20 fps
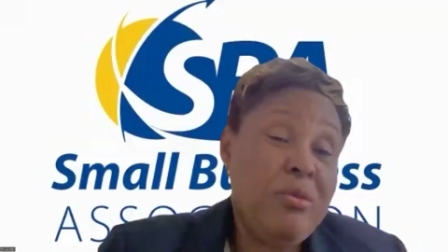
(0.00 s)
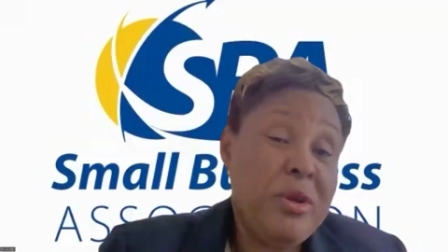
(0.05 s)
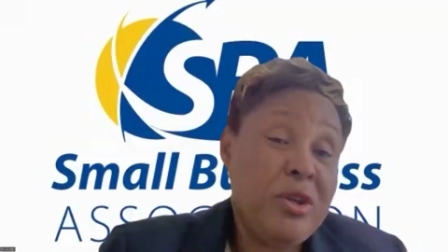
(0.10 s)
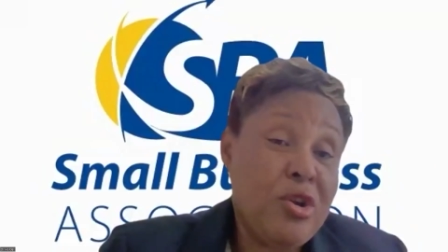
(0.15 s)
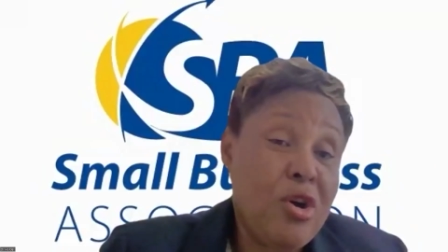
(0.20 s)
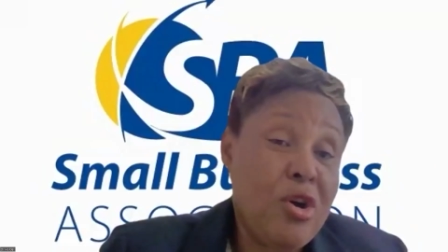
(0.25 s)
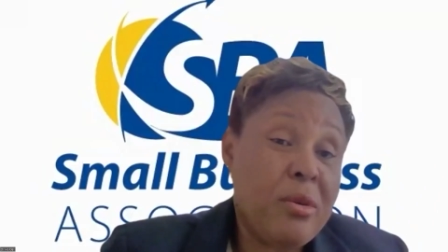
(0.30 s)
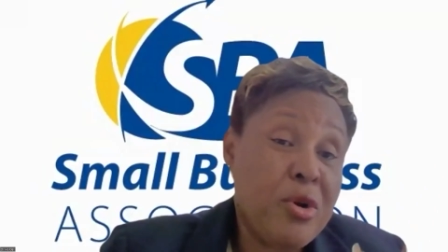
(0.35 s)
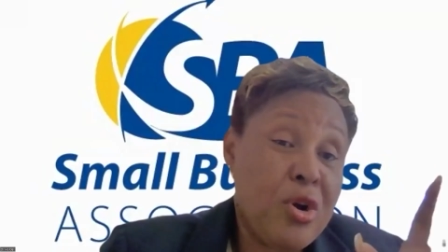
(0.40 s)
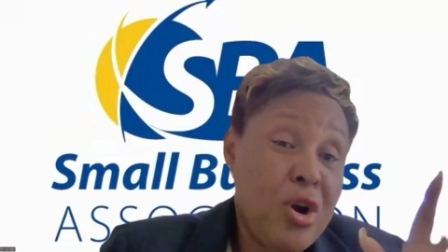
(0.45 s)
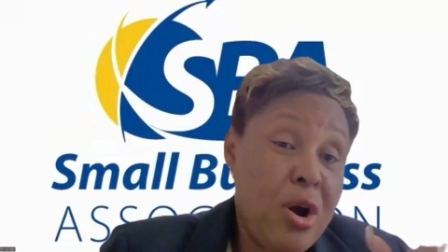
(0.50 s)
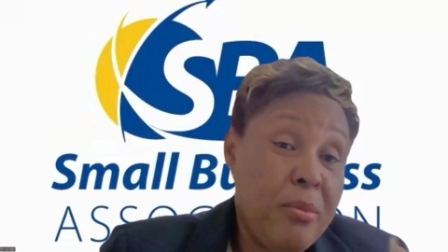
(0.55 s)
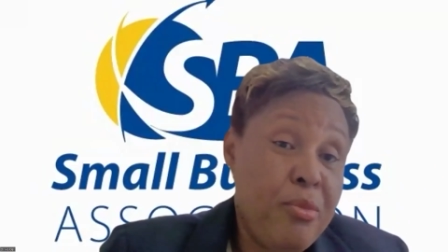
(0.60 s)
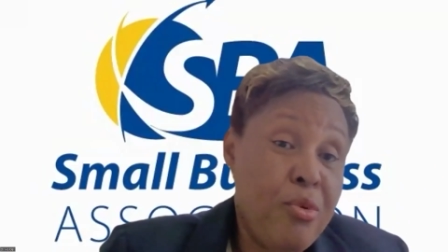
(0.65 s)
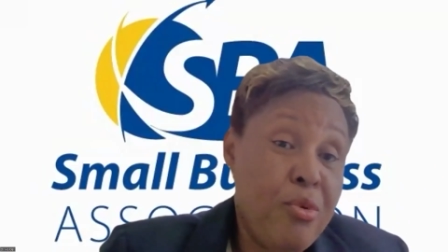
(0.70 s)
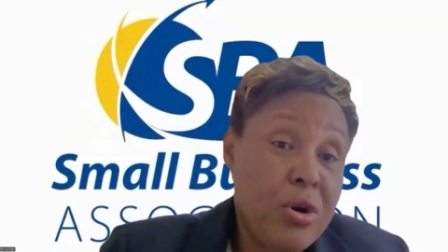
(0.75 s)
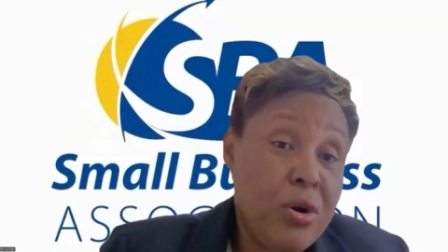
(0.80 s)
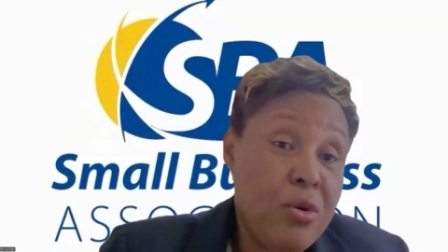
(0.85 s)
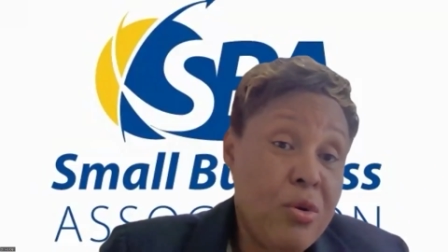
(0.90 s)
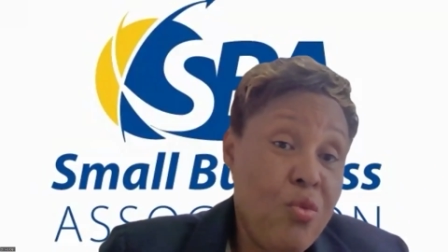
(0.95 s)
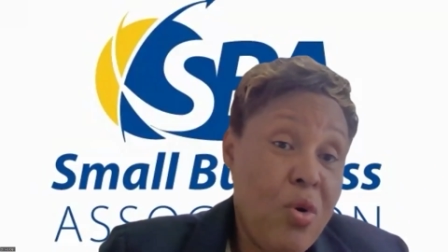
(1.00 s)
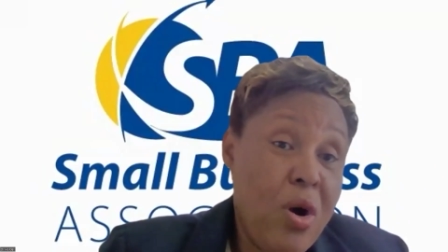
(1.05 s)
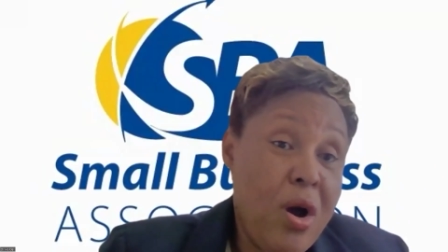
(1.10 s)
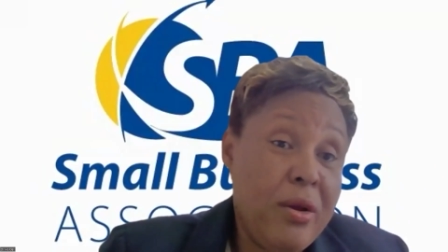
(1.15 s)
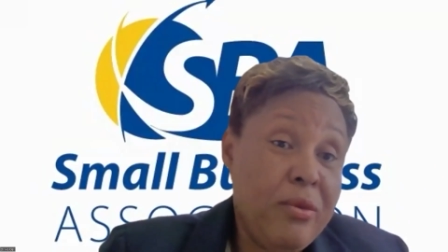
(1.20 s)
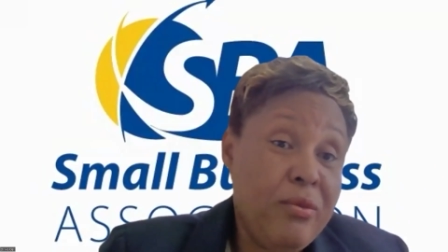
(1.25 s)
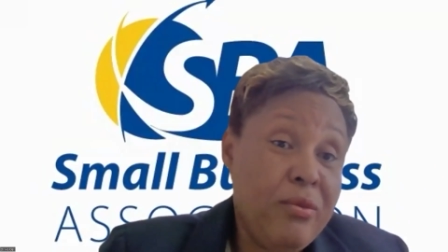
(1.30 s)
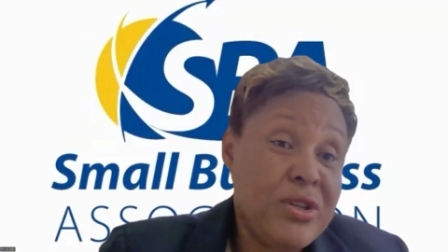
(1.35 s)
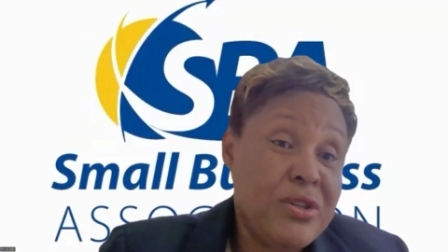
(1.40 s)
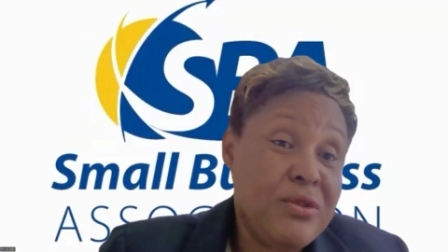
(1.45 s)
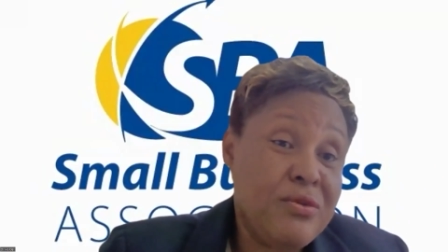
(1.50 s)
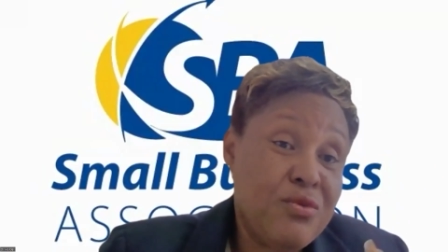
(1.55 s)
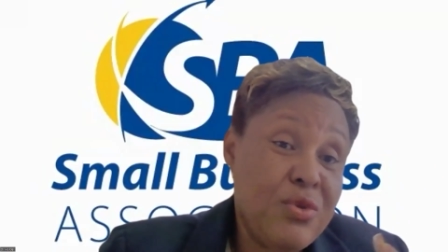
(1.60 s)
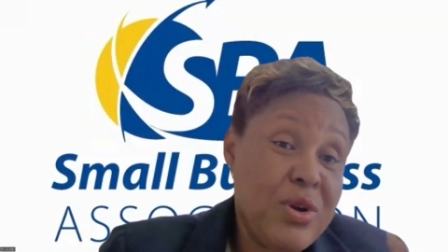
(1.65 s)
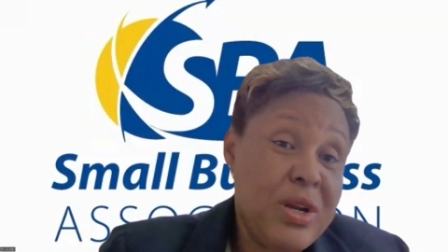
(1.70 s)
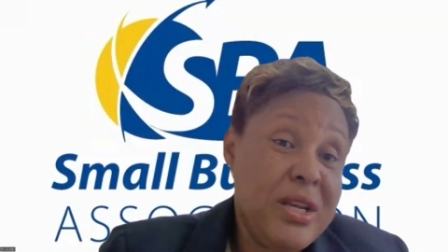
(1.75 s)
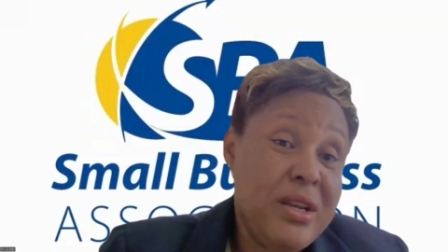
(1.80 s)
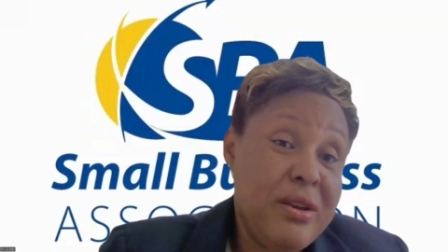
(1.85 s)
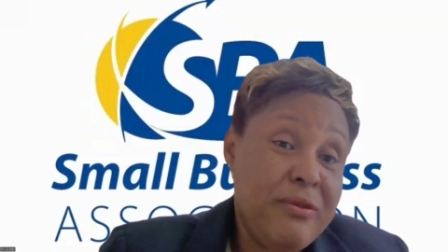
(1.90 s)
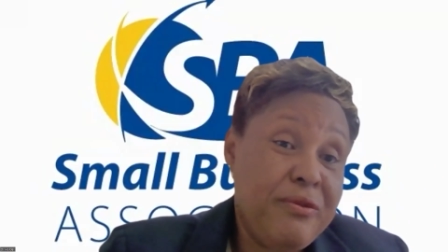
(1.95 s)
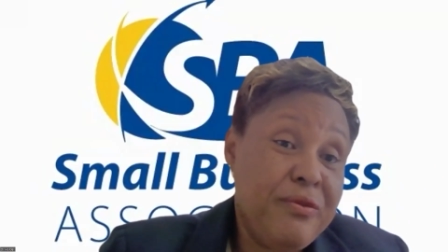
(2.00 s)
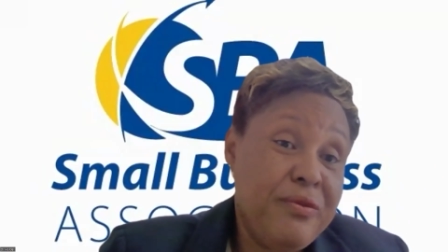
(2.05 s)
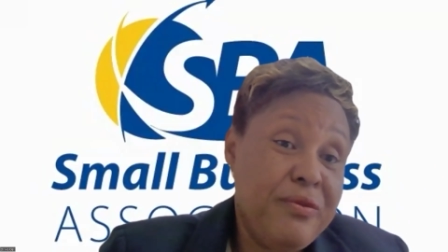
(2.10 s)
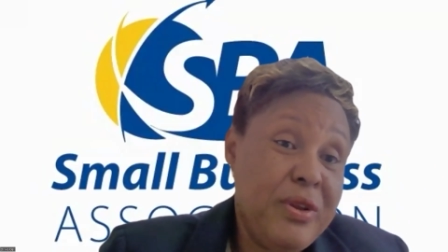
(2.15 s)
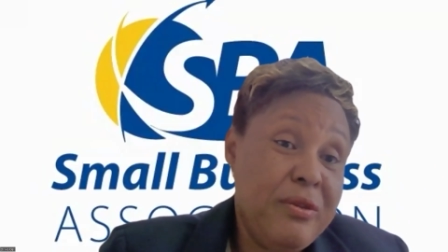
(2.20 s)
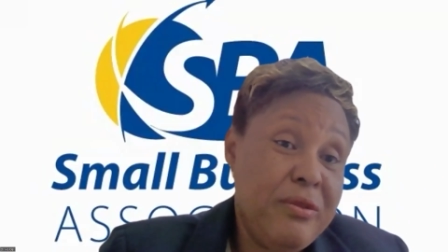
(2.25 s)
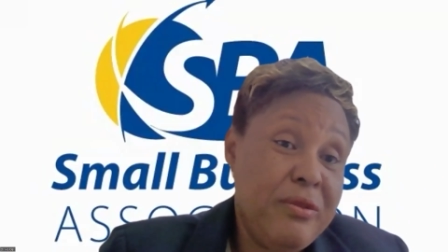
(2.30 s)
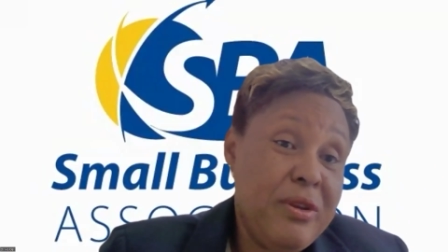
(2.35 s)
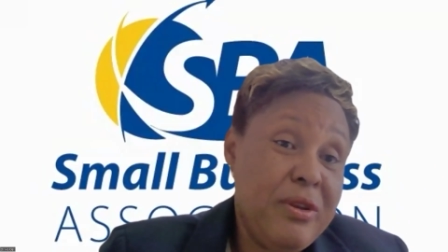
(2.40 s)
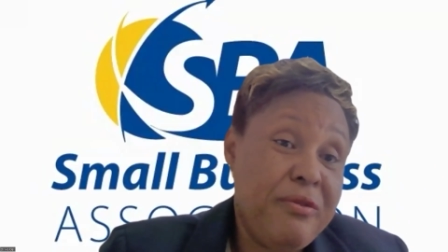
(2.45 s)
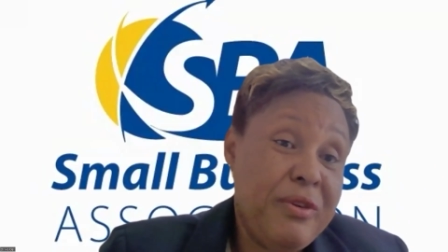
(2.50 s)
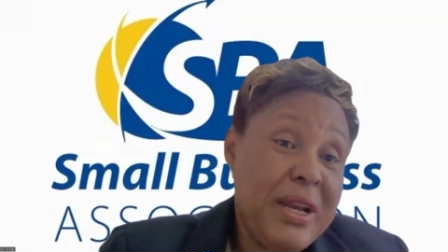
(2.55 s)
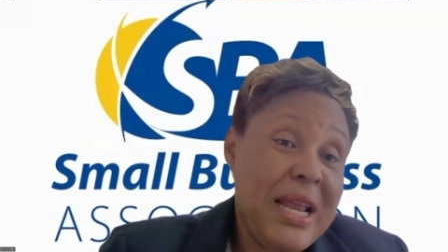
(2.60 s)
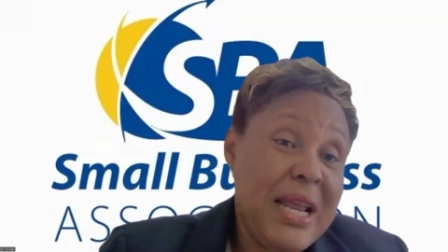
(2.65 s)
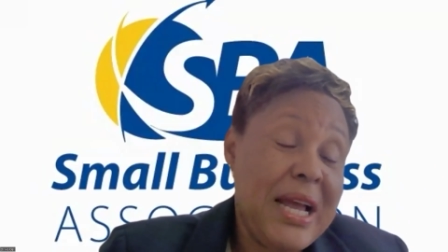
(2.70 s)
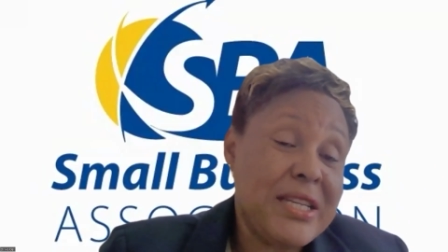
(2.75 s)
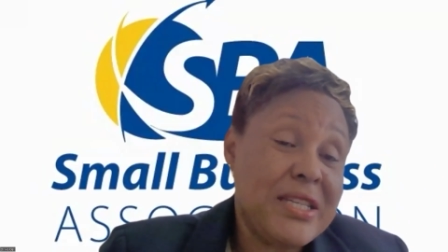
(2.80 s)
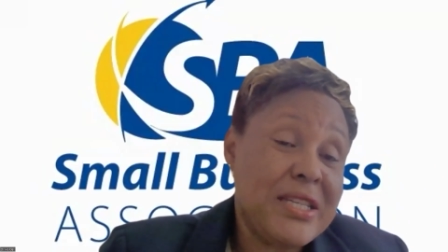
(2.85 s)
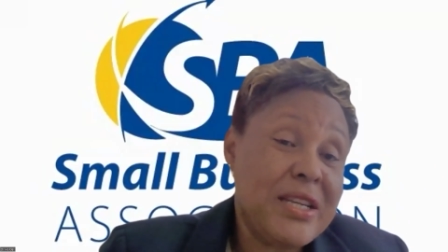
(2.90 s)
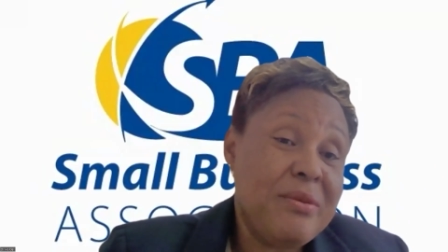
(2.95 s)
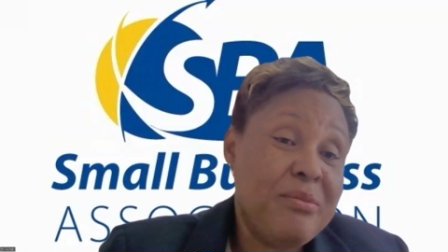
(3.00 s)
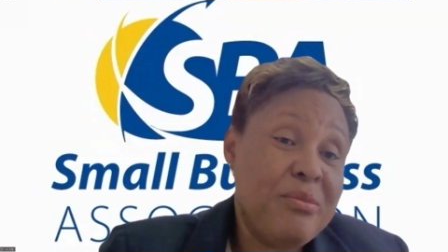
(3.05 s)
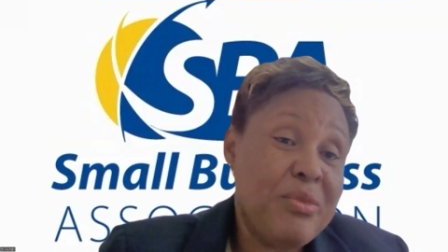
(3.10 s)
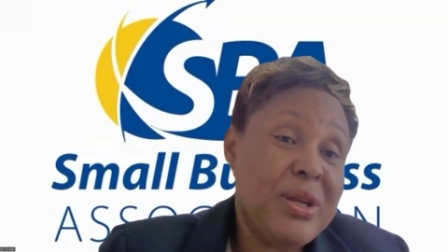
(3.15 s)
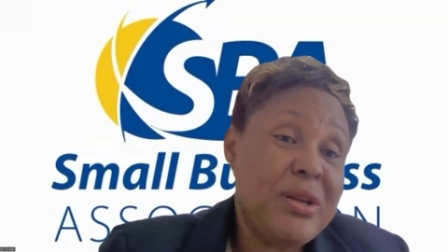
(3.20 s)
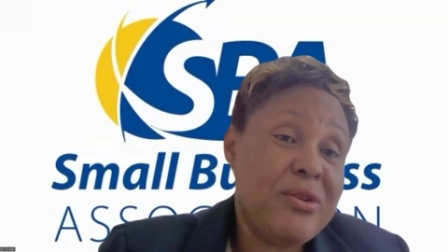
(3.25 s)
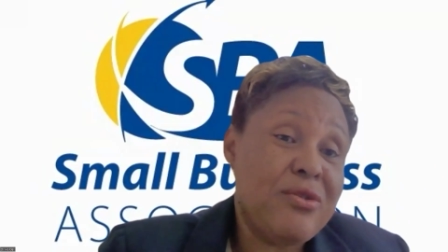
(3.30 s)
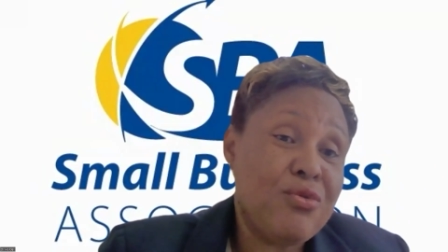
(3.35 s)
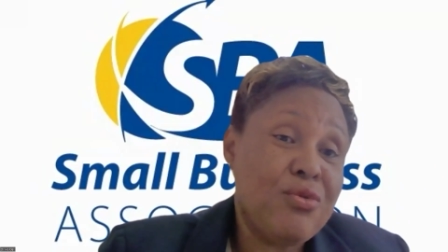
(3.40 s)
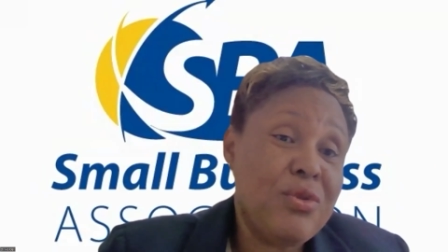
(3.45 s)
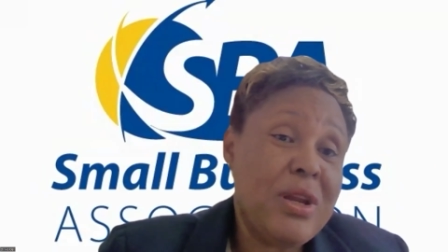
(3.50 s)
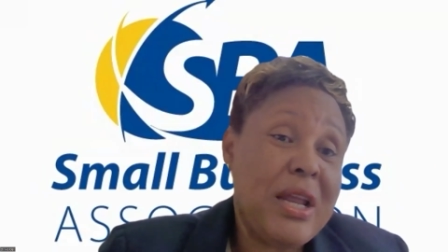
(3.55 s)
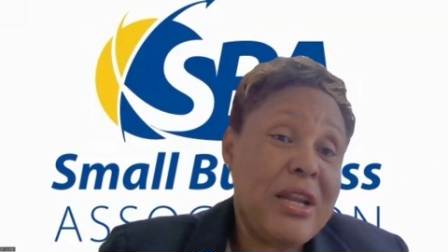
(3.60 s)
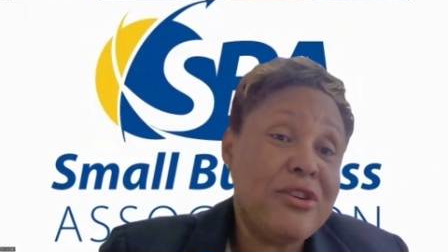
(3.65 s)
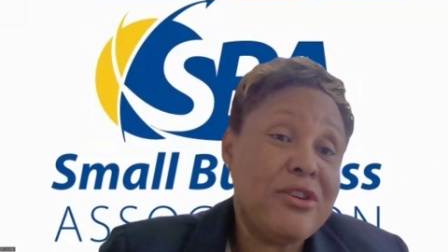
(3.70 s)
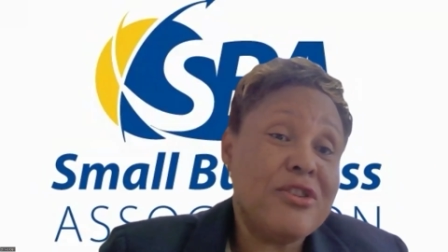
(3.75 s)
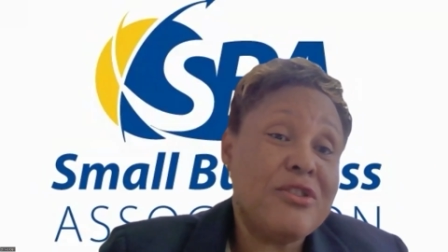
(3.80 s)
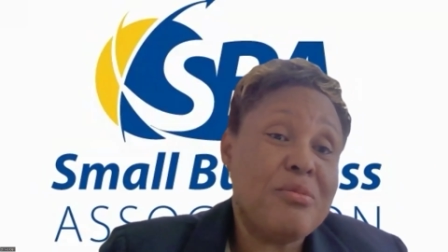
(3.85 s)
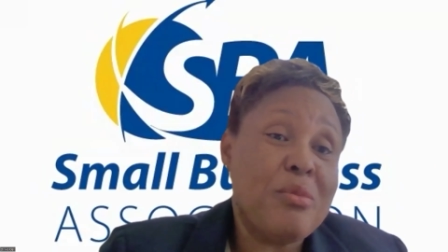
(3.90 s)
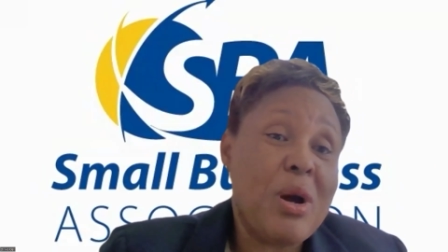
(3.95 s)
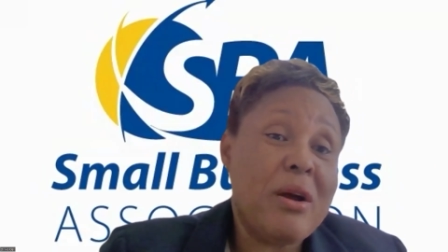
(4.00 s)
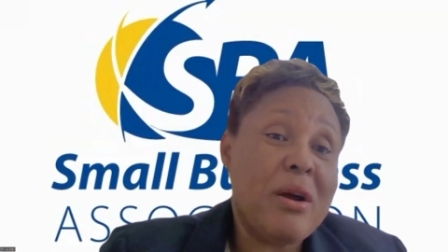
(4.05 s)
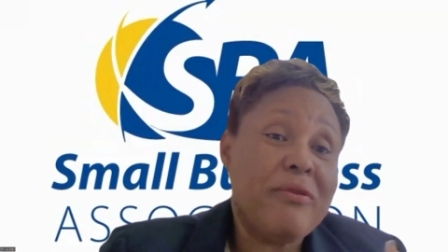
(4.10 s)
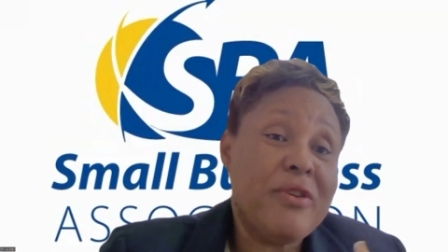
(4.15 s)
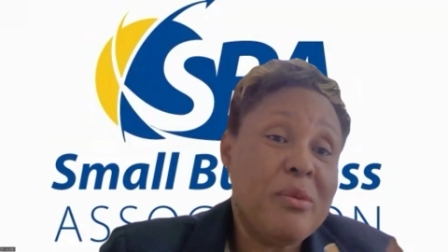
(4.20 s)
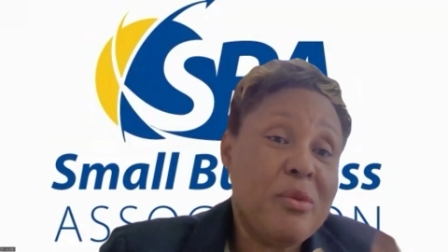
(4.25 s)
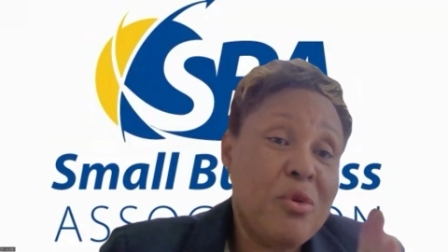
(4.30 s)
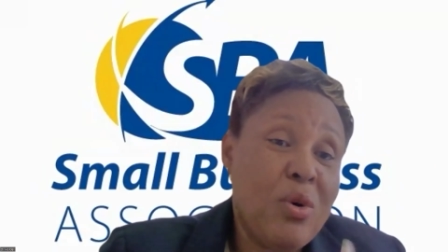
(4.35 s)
been talking about component 1, which is really the financing bit through the Energy Smart Fund.